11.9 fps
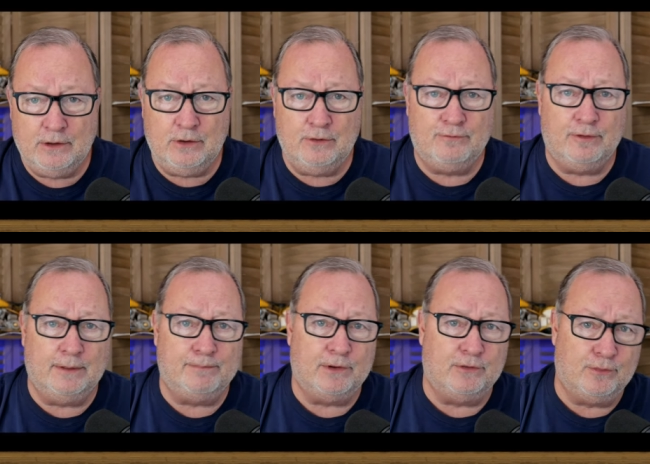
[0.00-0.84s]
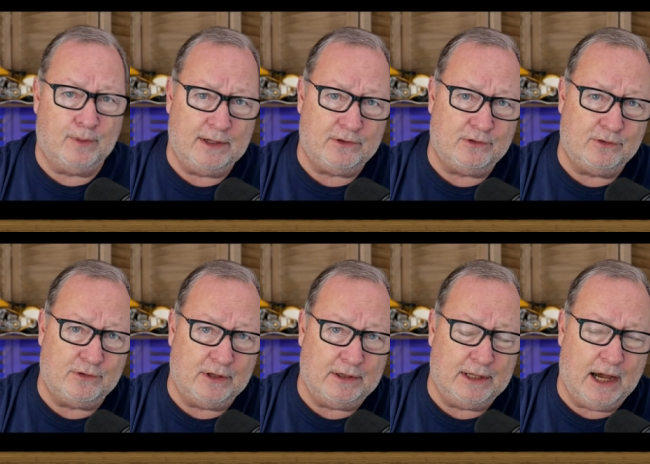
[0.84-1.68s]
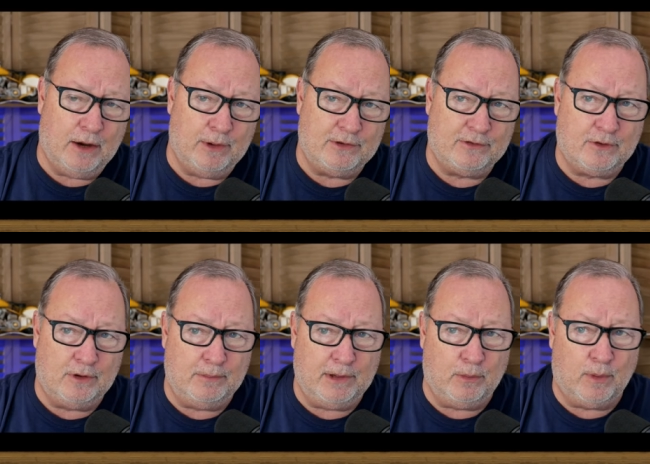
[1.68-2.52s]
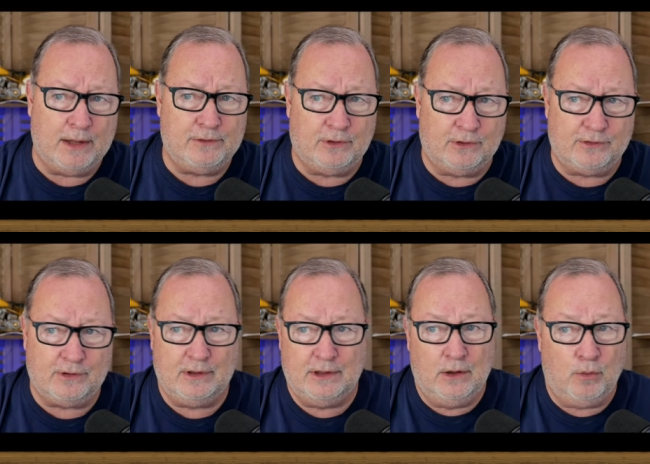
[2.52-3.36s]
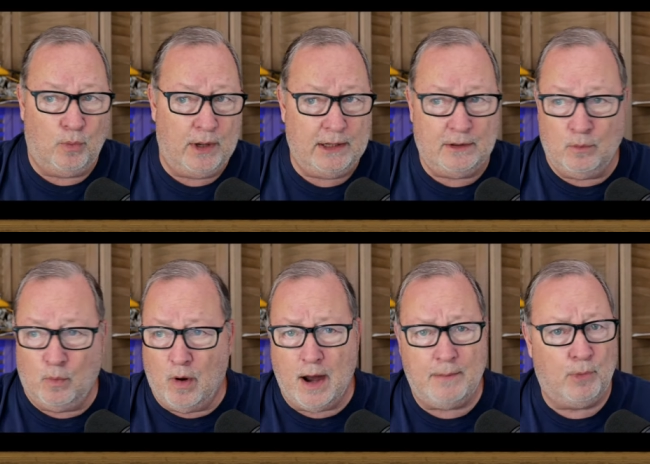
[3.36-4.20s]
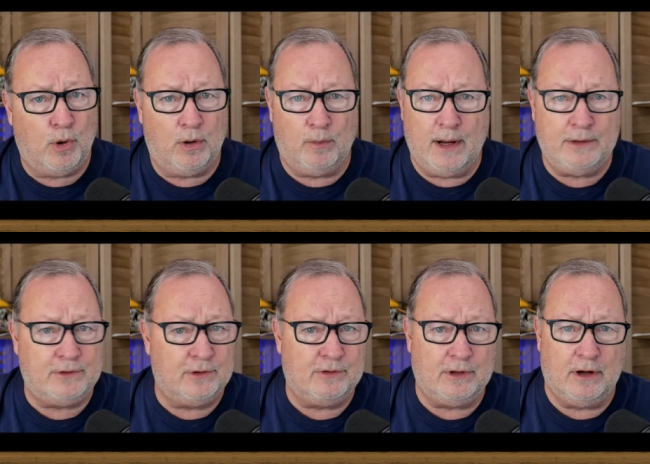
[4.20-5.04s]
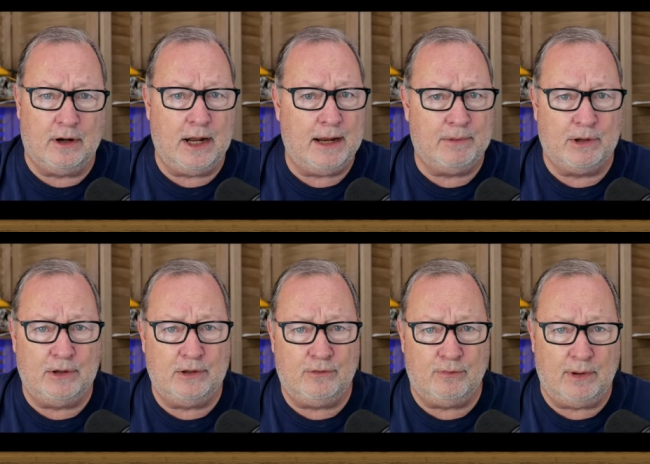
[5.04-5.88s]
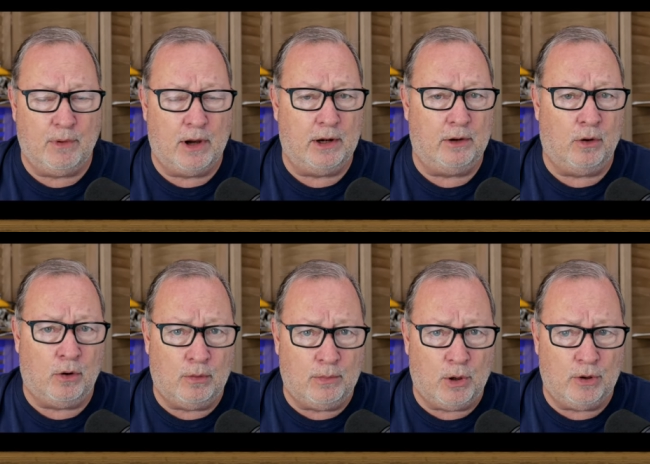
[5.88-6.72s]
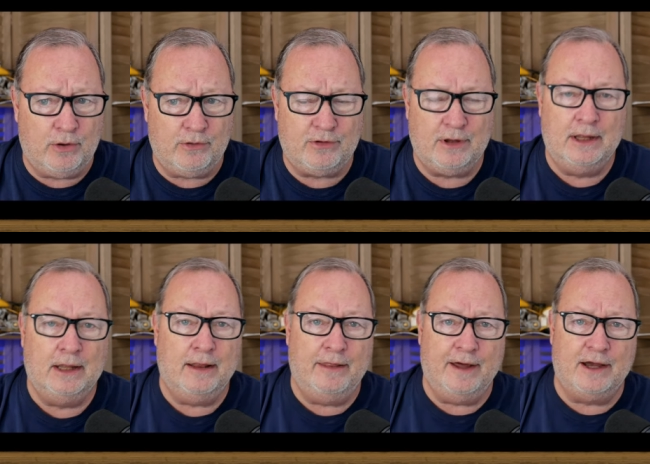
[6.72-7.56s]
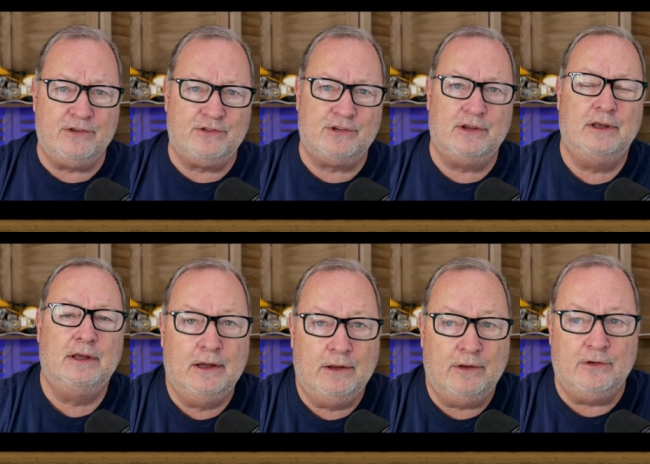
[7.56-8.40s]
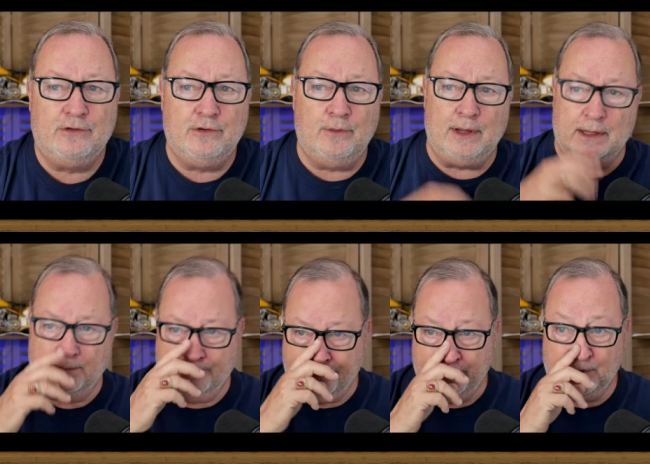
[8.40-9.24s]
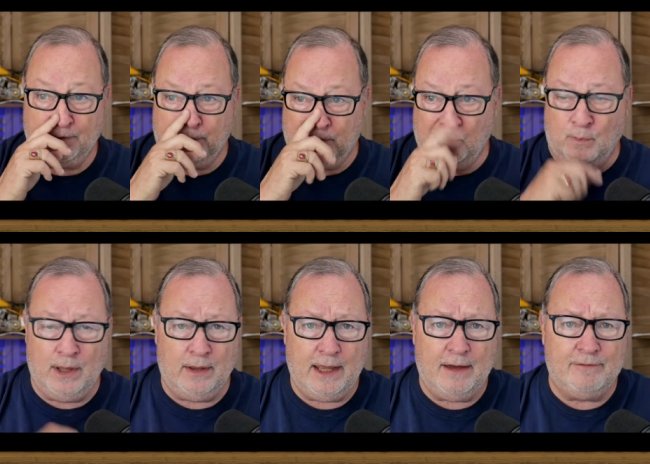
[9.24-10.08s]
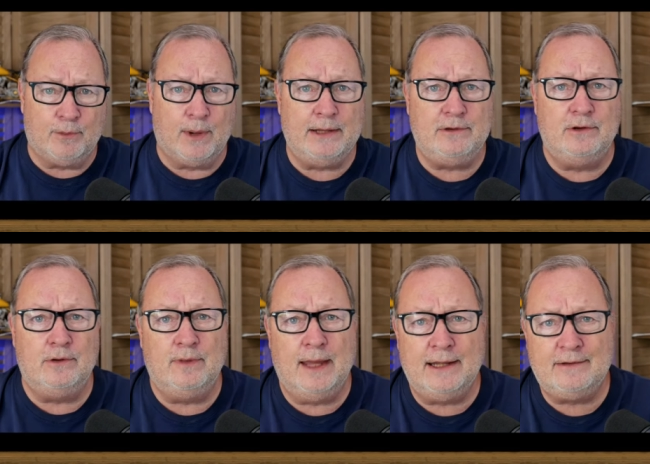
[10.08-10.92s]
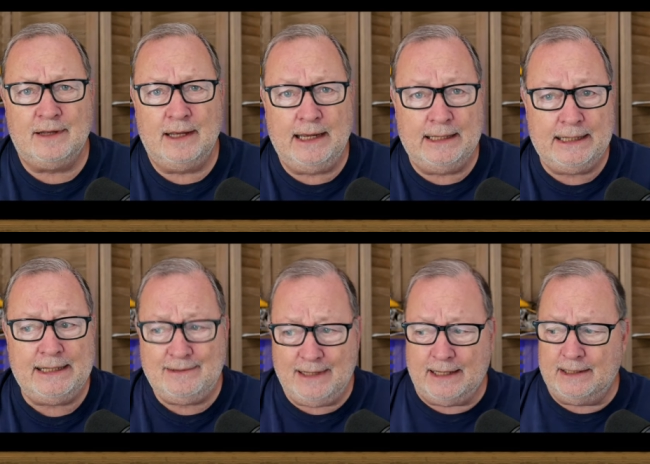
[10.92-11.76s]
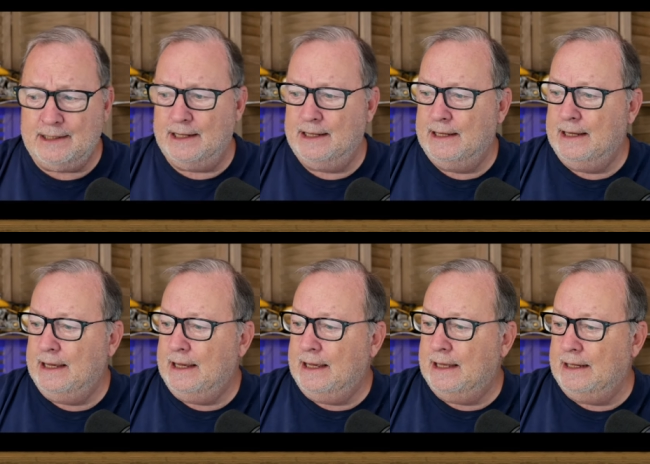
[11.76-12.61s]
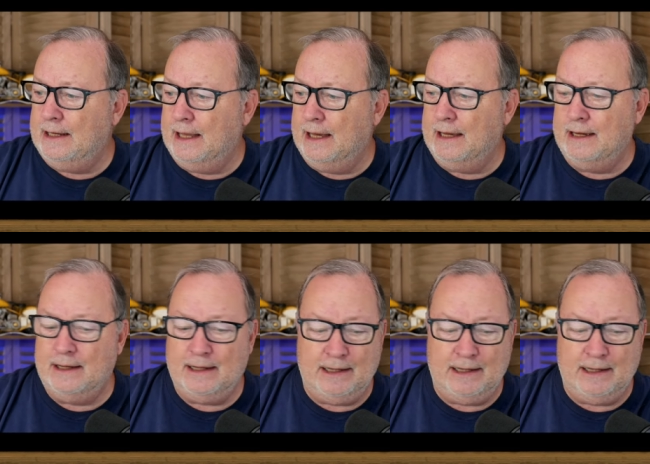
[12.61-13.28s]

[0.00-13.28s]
You flipped the switch and said, now it's going to be rentals. We didn't want more renters in our neighborhoods. We wanted homeowners. Thus, they're suing them. Well, they have the right to do that, and they did. And uh,